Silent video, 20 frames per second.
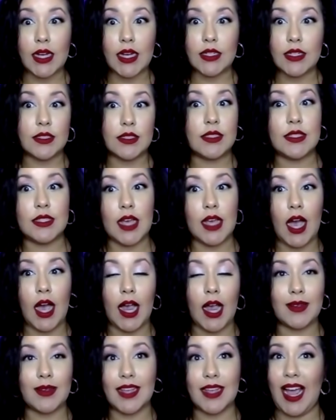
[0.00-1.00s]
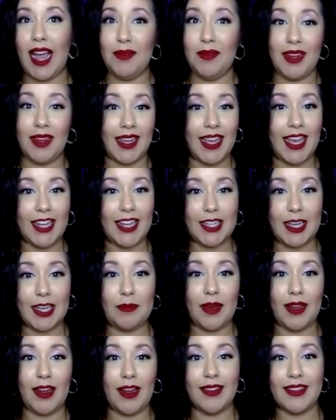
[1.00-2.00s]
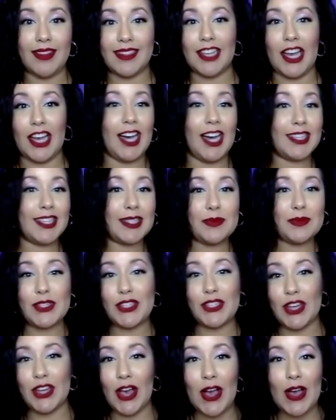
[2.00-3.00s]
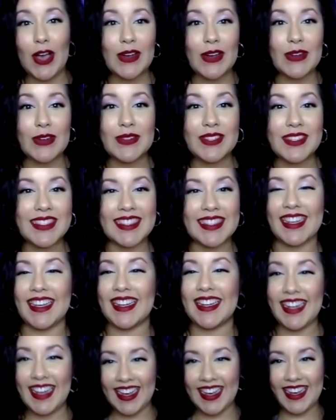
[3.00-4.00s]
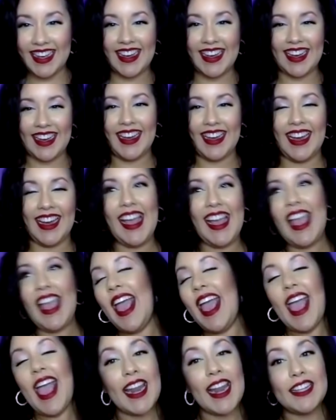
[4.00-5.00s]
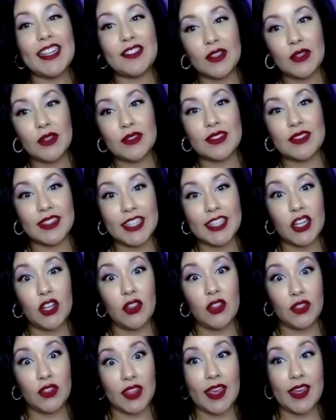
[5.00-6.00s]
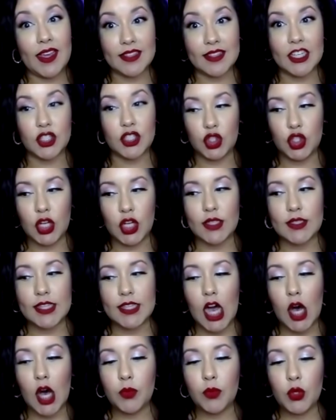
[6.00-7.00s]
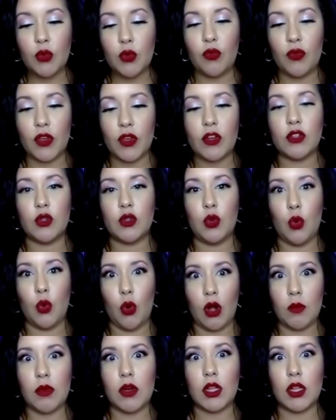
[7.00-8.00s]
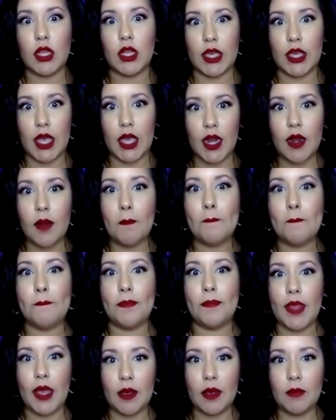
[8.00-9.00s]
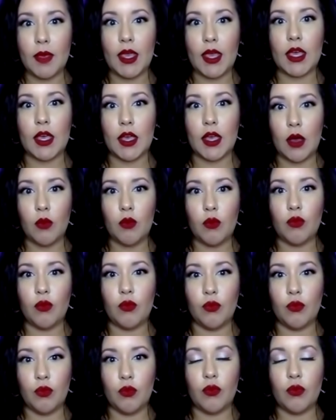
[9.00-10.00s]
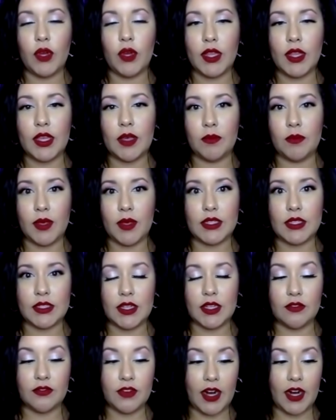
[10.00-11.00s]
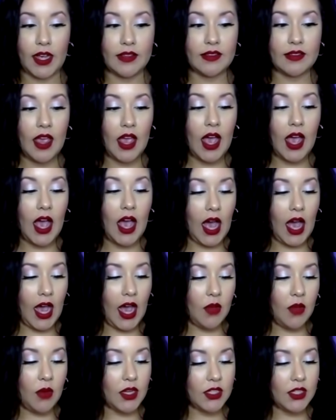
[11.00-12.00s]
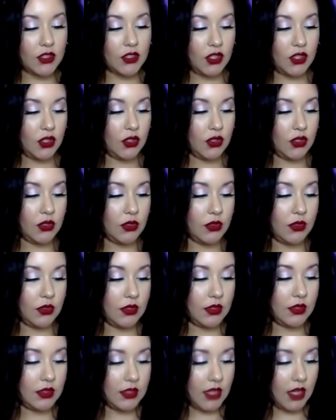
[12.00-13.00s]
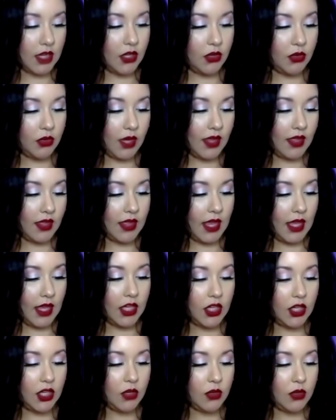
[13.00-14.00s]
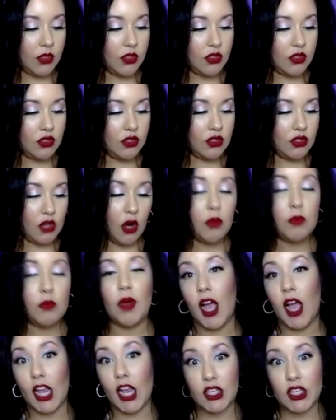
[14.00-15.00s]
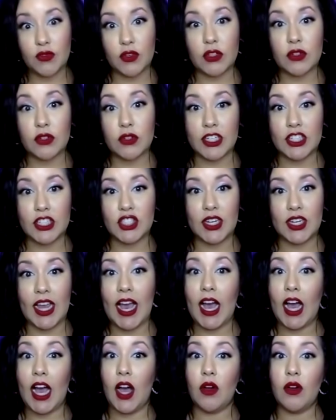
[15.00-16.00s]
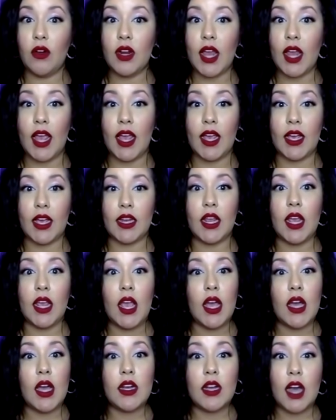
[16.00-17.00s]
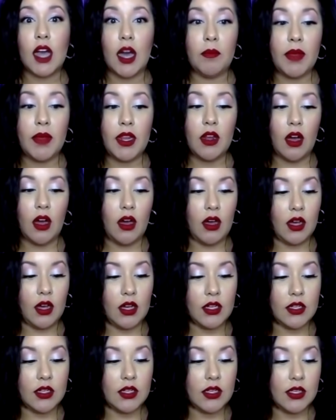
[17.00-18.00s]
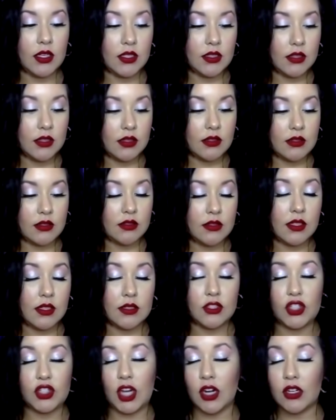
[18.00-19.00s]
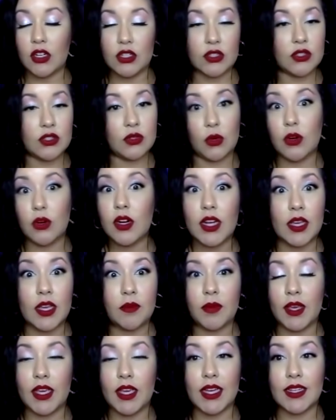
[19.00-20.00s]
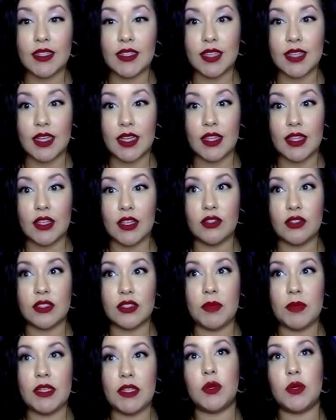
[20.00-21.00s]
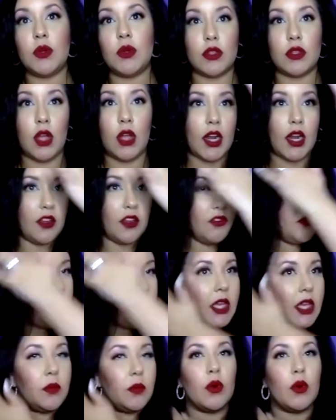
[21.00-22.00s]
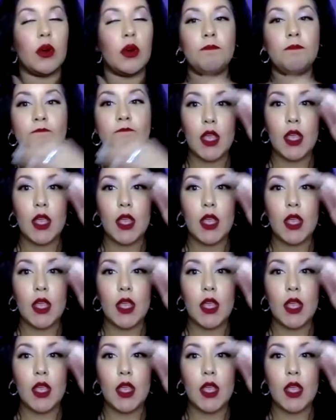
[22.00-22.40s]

And I was like, I'm going to catch up on all these awesome shows. And, and it's those little things that just help you feel normal again that make a really big difference. I want to tell you, like, thank you so much for reaching out and coming on to share your story, because I think you'll speak to a lot of people.